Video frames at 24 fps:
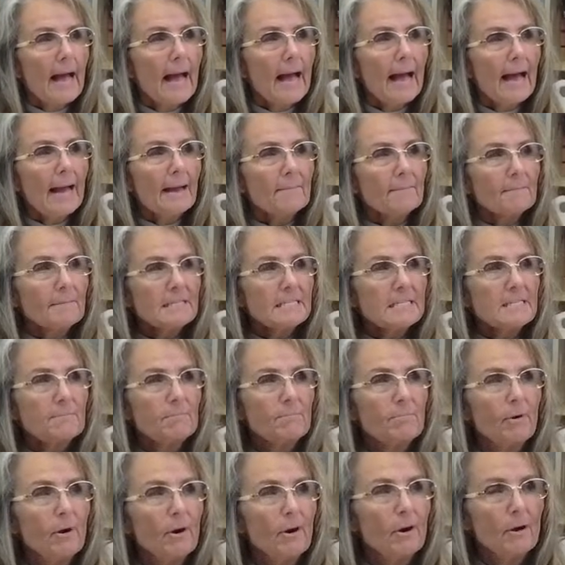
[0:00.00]
Hi, Miss
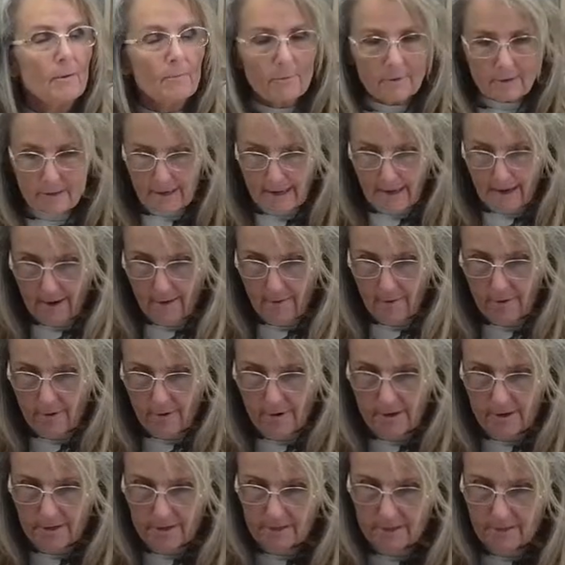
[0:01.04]
Barbara. How
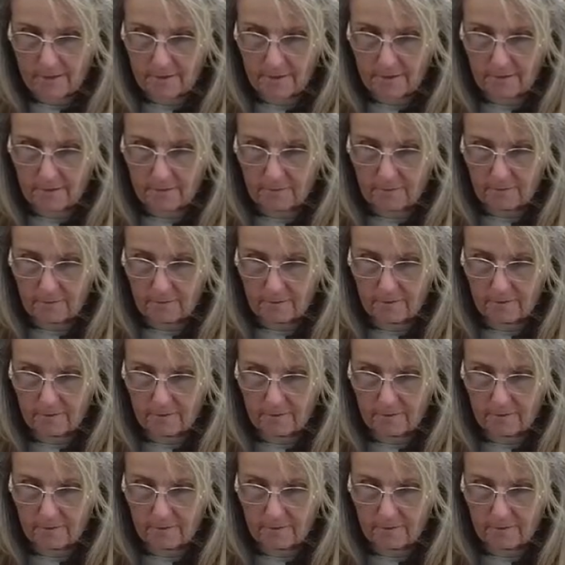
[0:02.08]
are you?